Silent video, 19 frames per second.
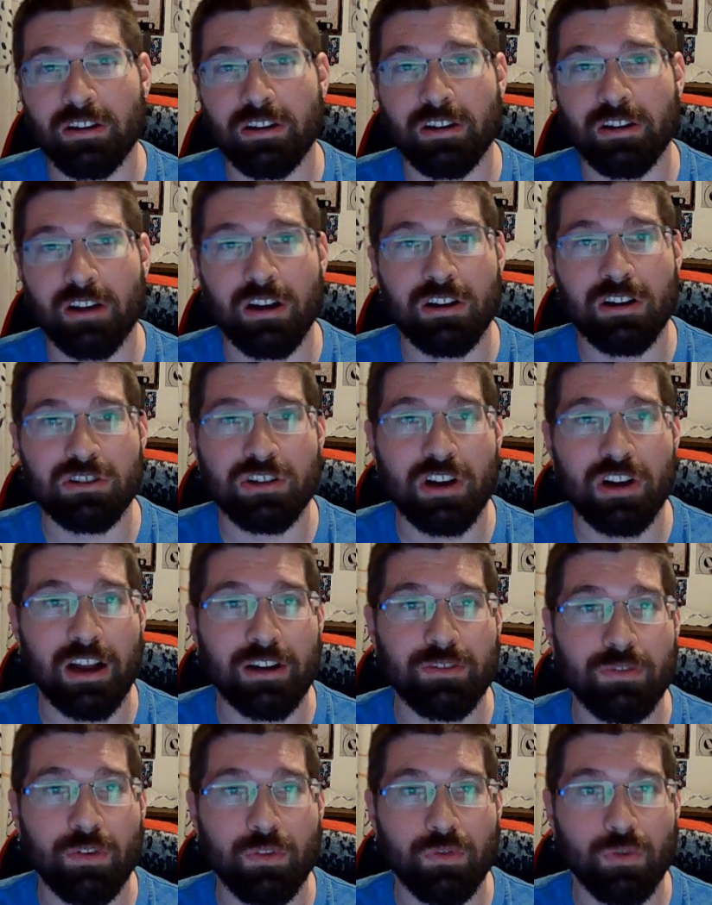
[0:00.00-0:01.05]

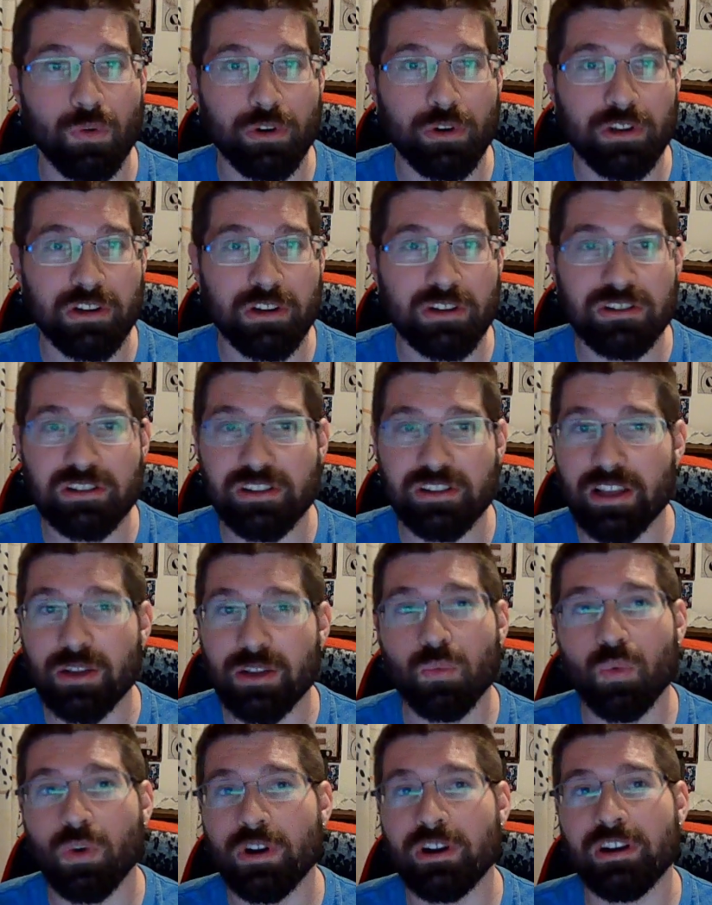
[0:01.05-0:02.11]
contract for 4 years, they
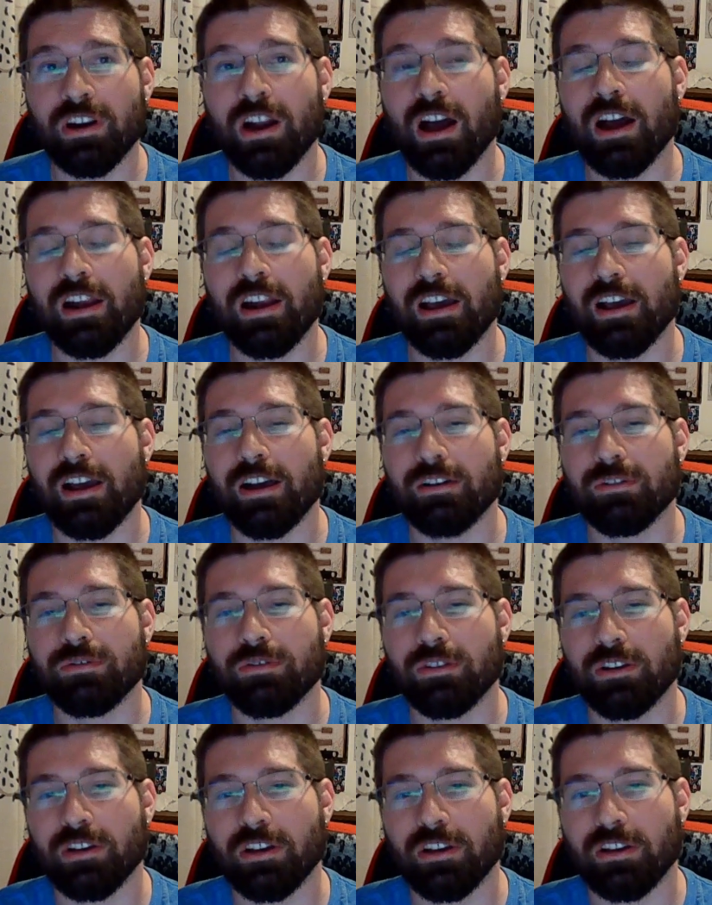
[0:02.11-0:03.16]
would not have
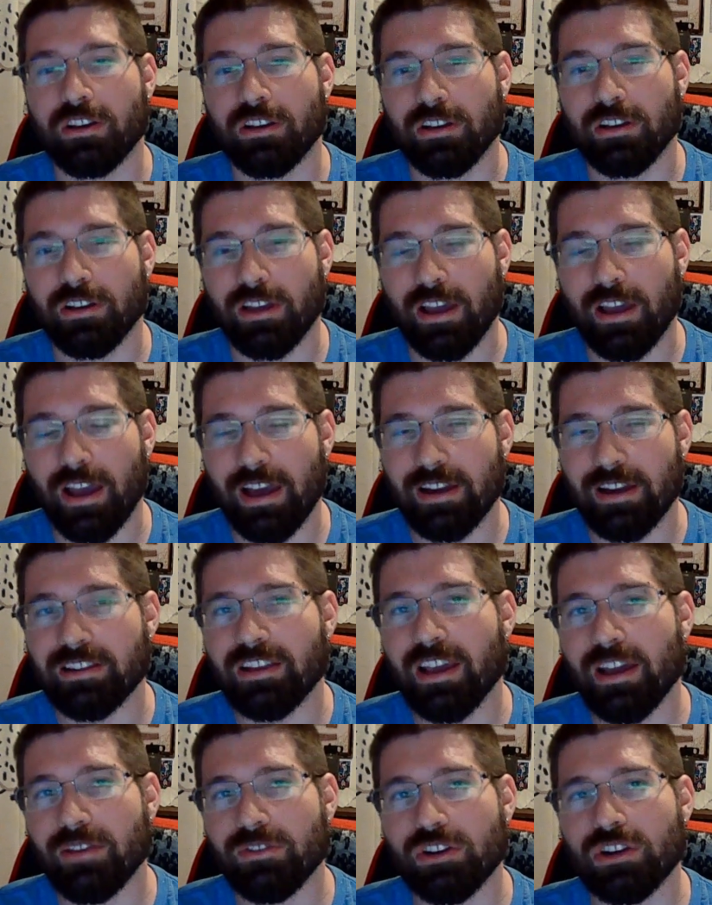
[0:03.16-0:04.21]
had
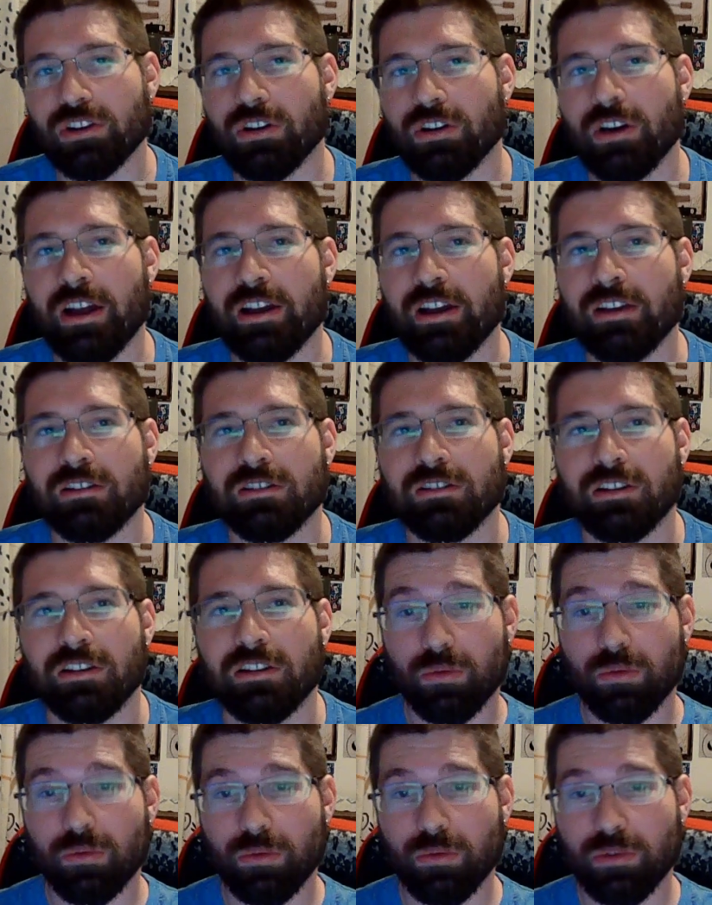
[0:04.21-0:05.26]
Kevin Durant,
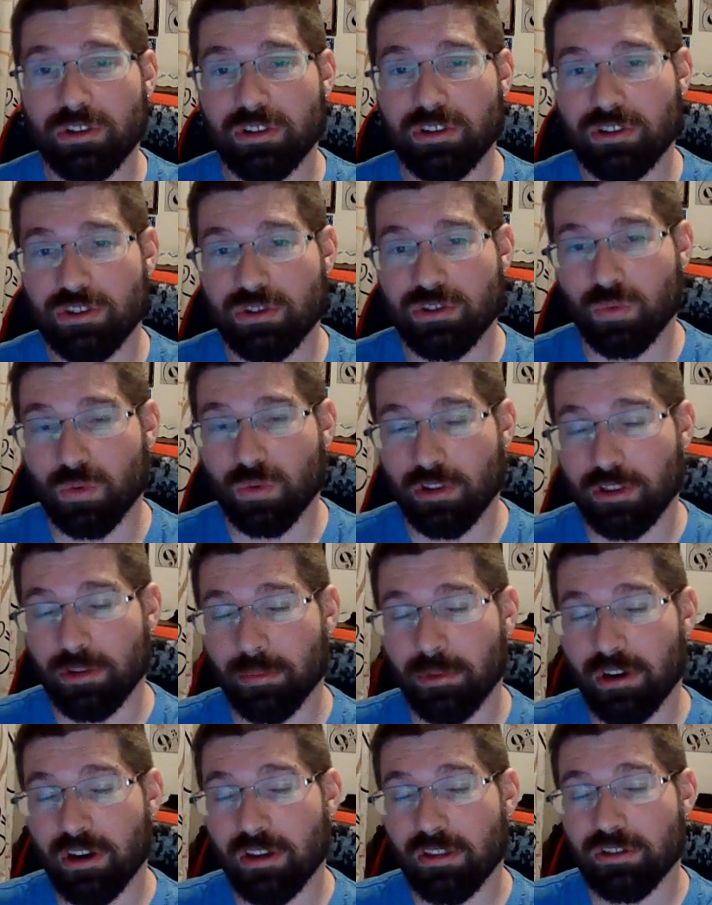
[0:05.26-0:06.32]
which won them
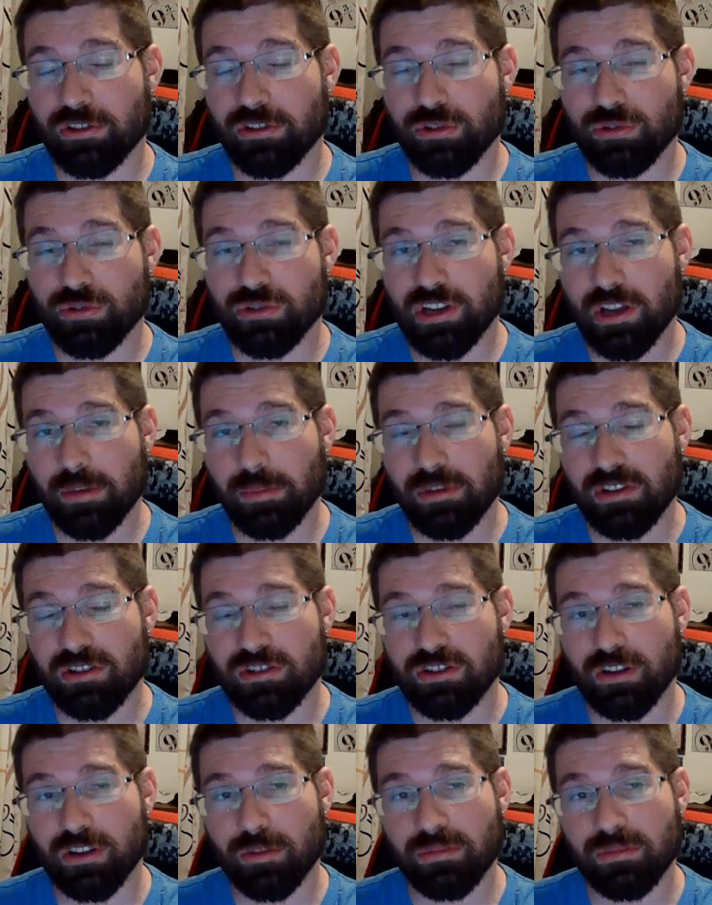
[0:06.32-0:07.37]
another 2
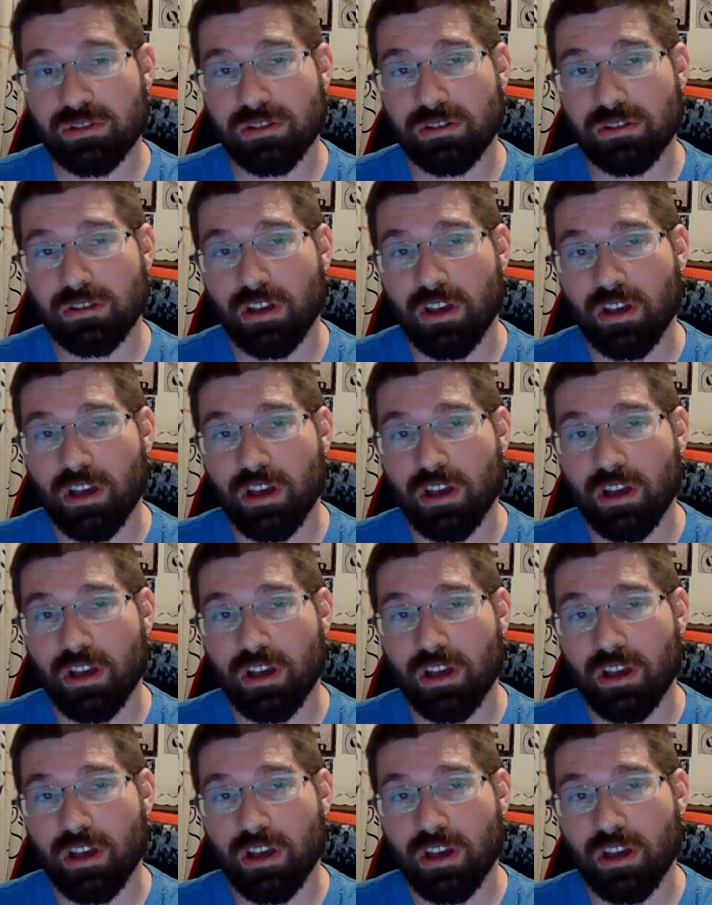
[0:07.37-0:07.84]
championships.